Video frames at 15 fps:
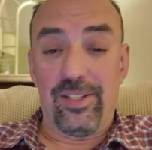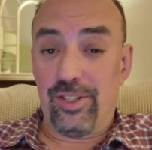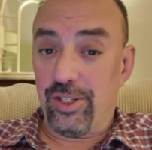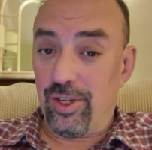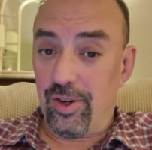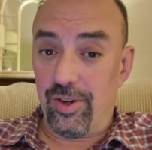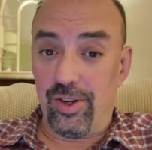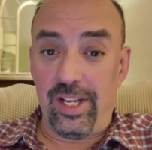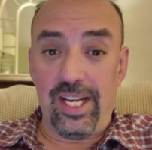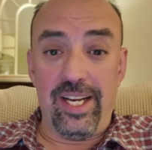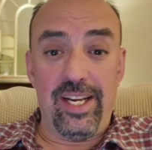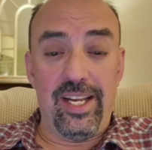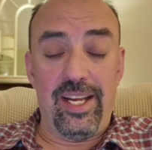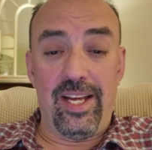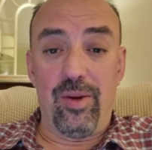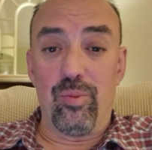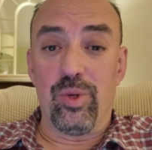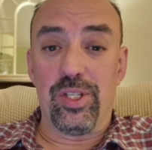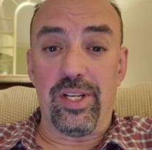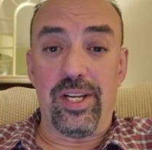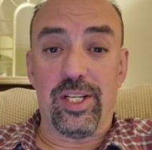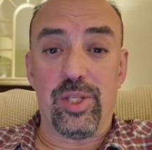certainly it
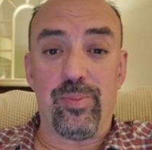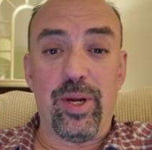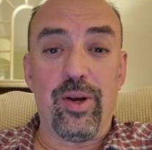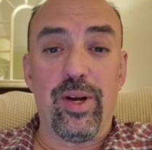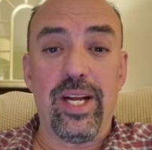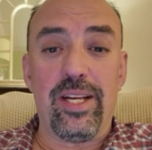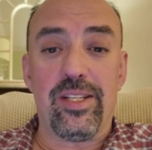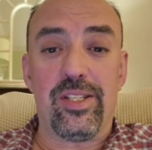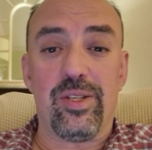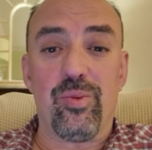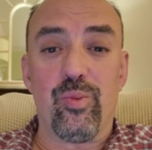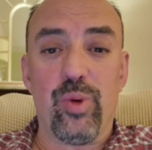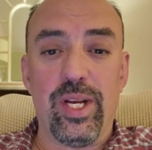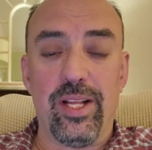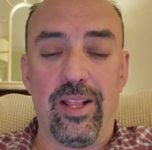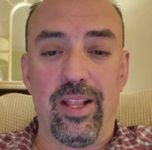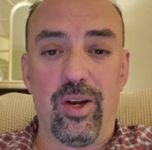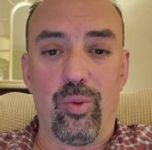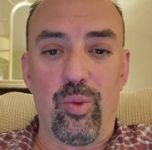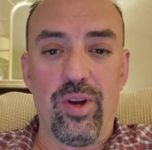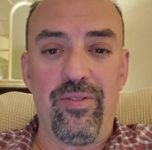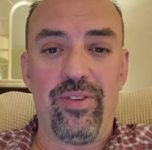was an experience. We did a
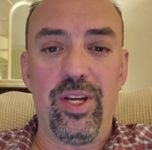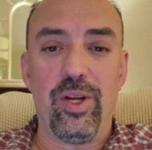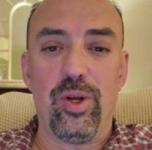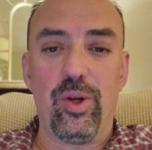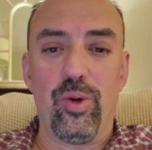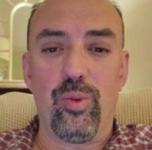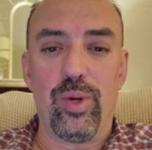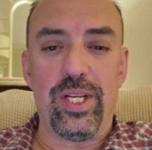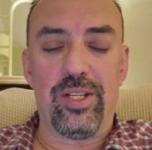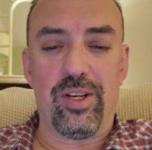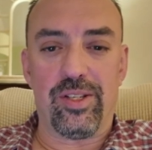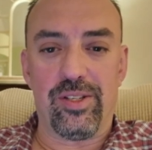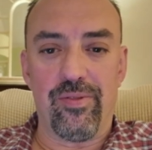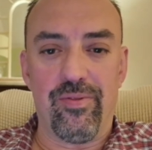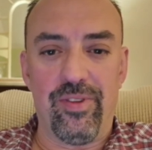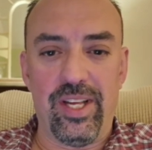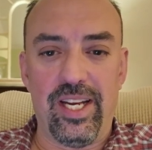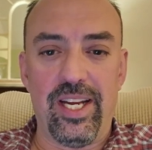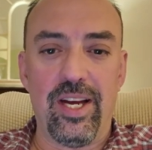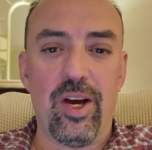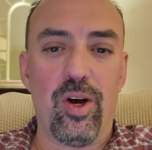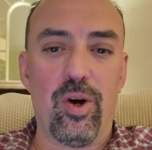little review, we took some
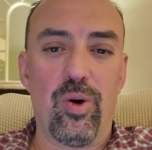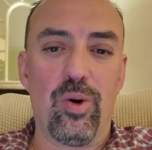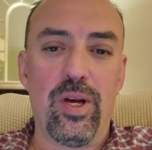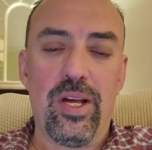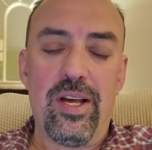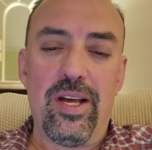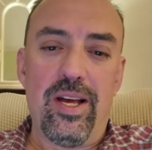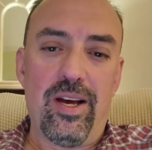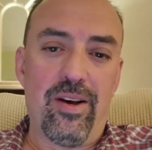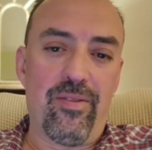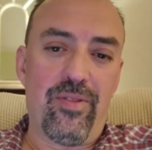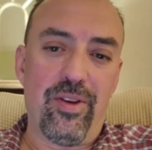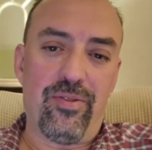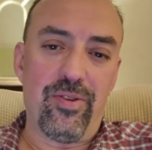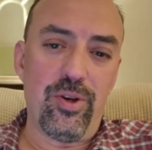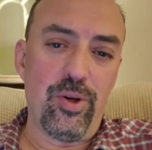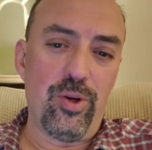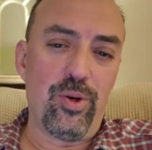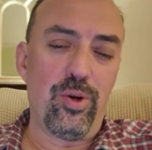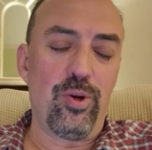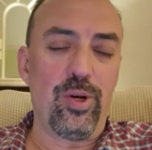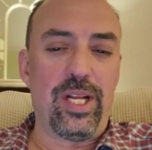video, of the
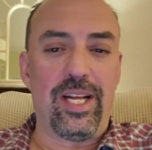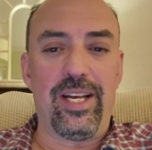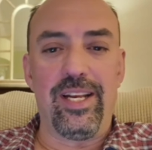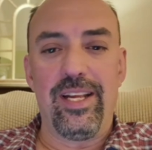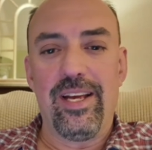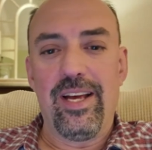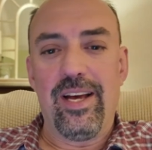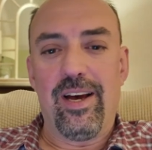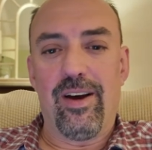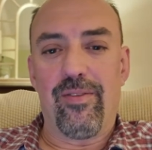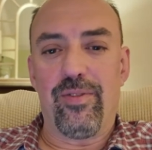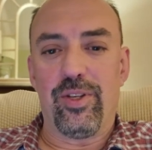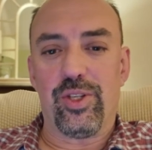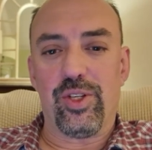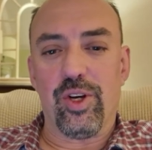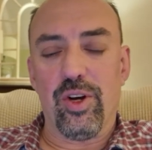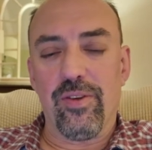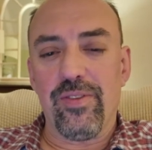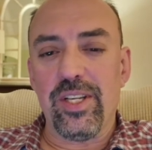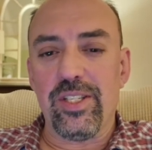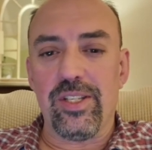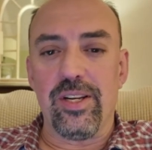food and of the
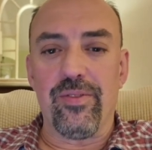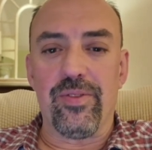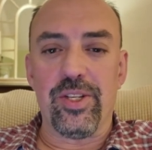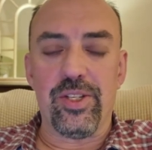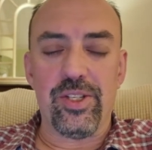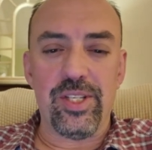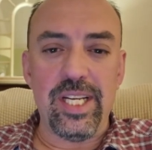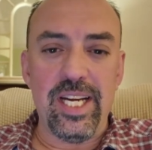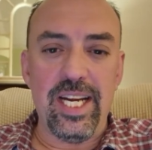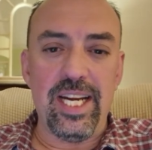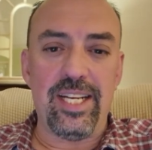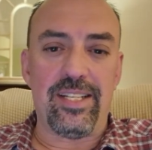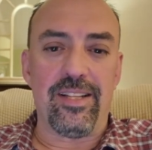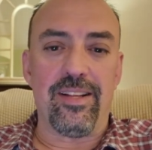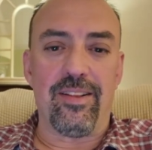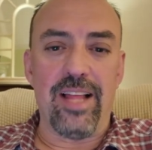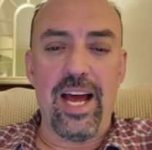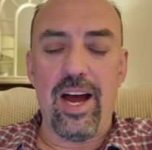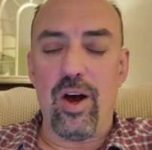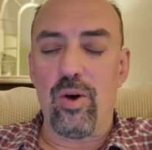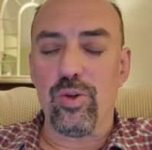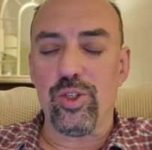service and of the seat and the
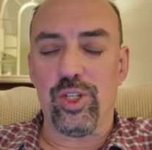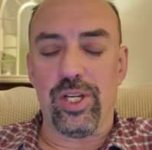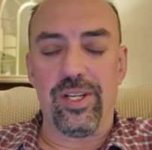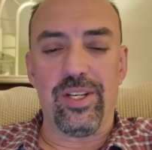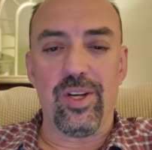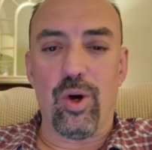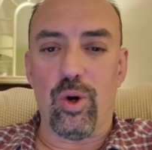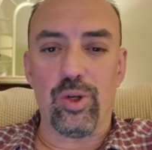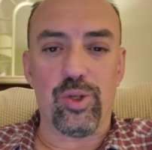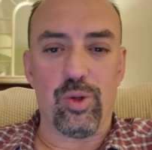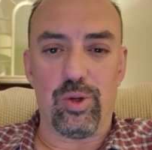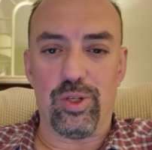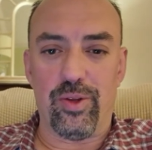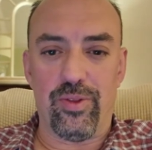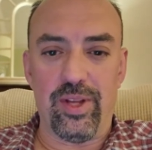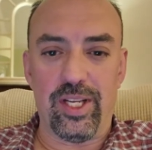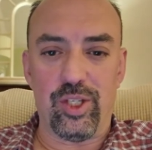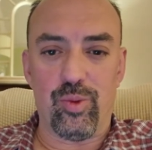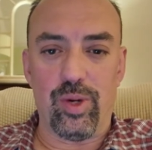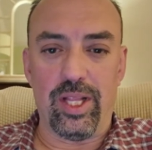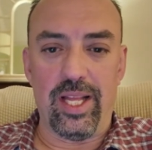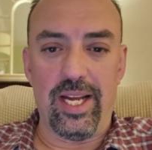lounge and all sorts of
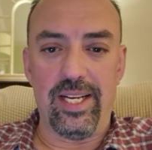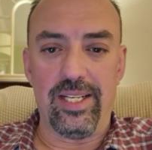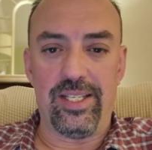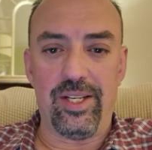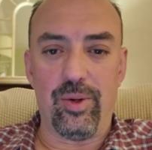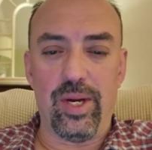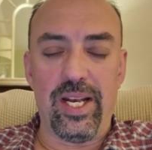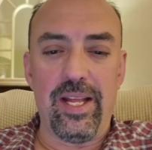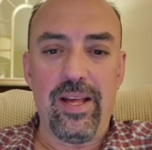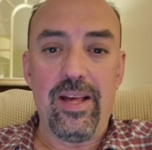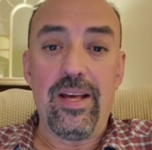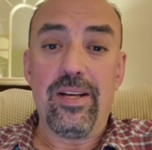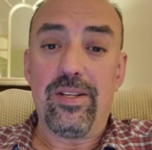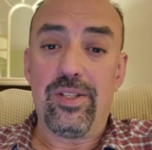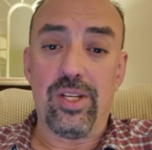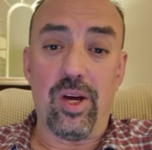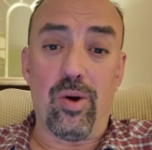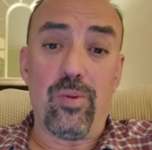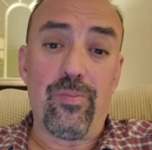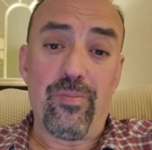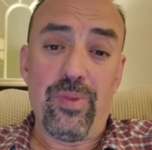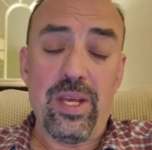things related to it.
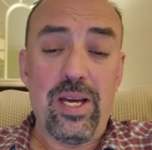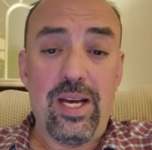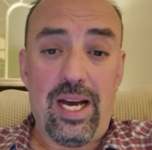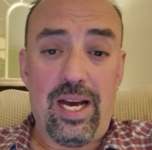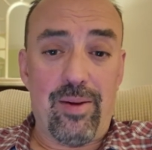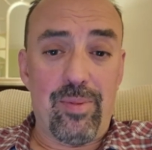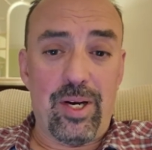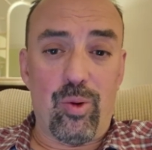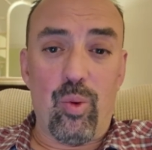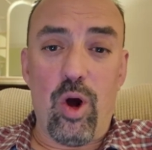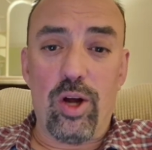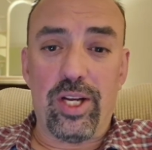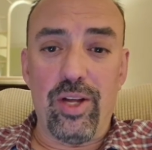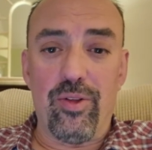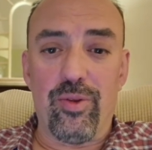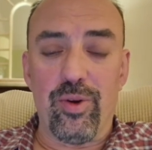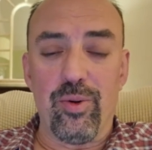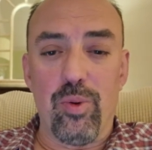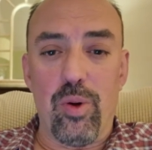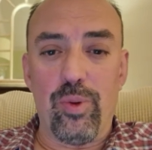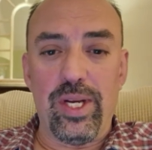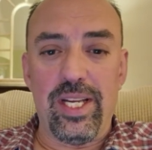So I'm going to walk you
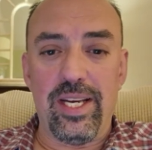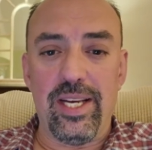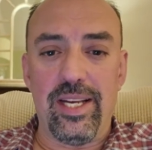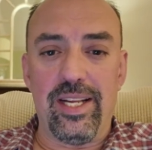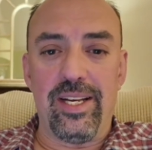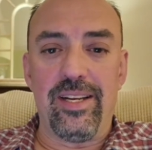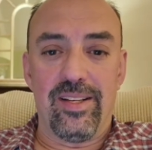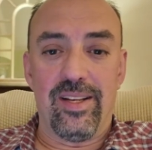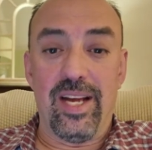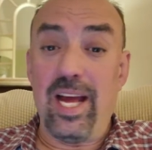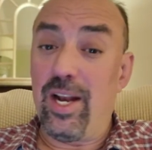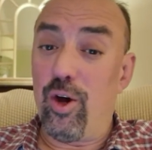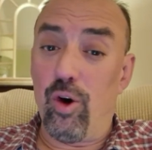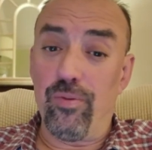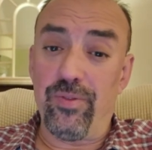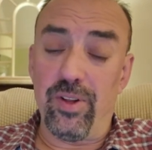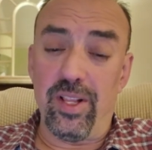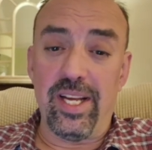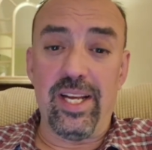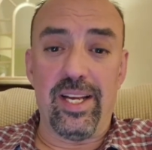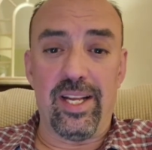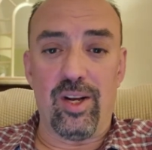through what we did and, and
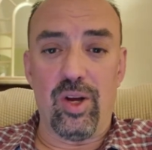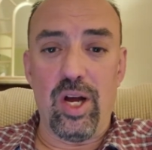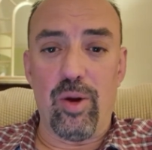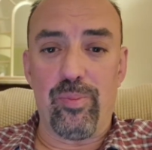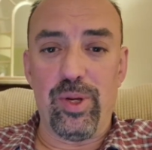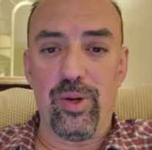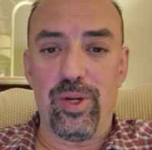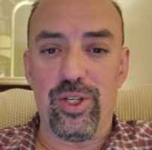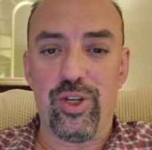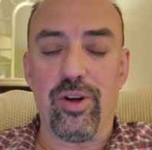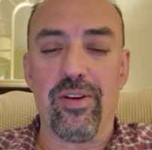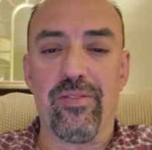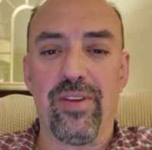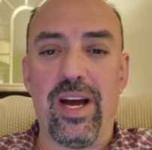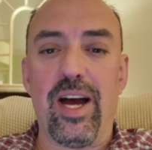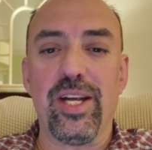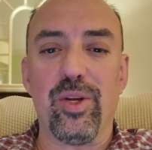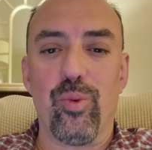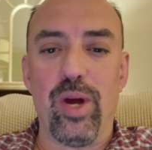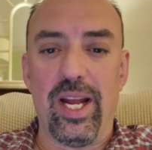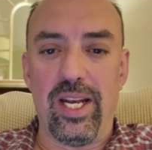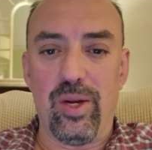hopefully it'll help you as you're
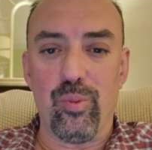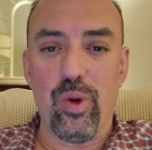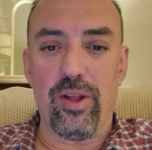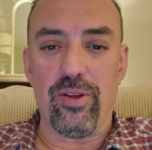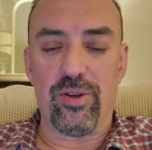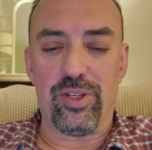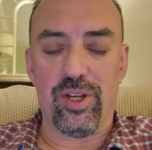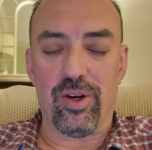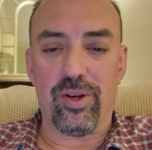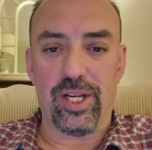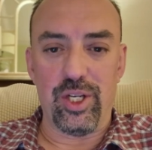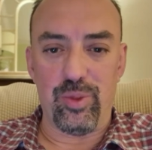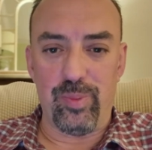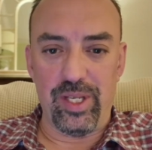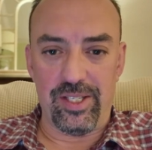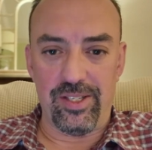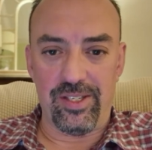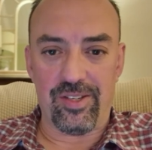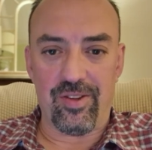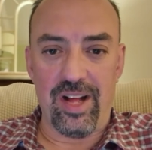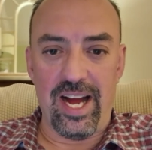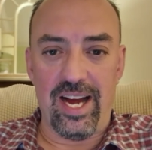evaluating whether Turkish
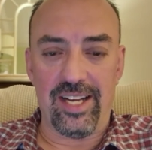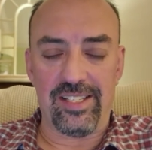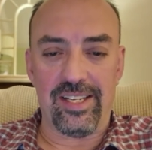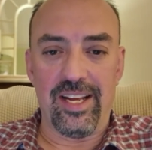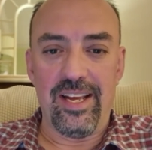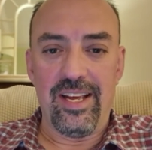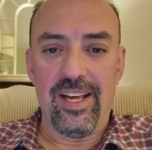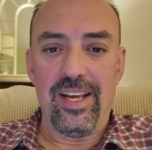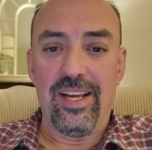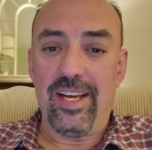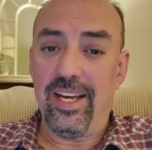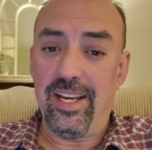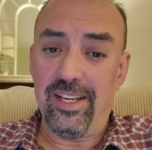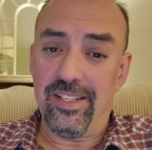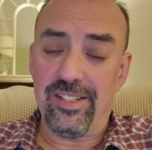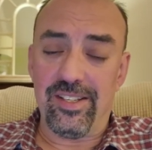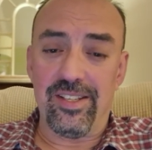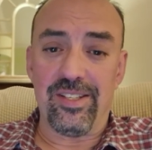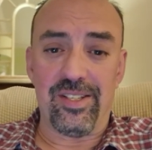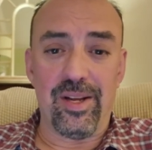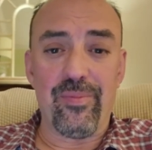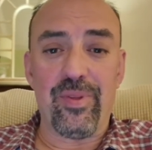business class is
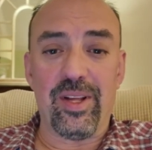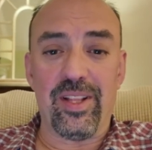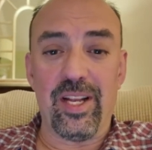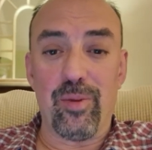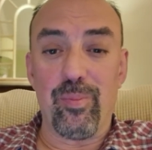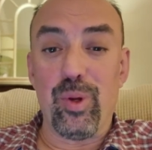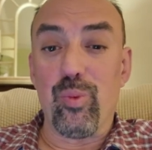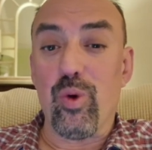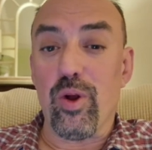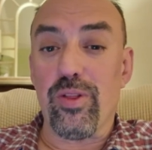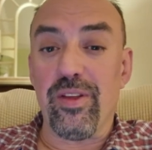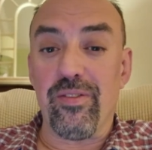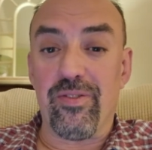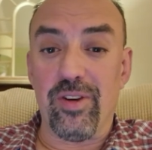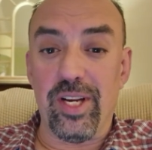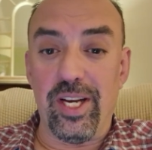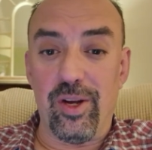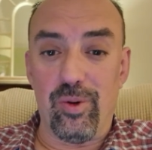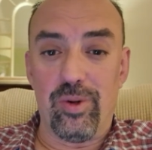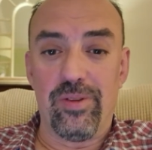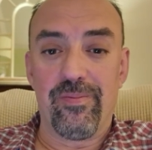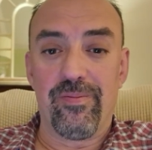something that'll be worth it for
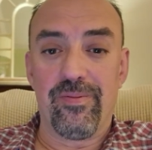you.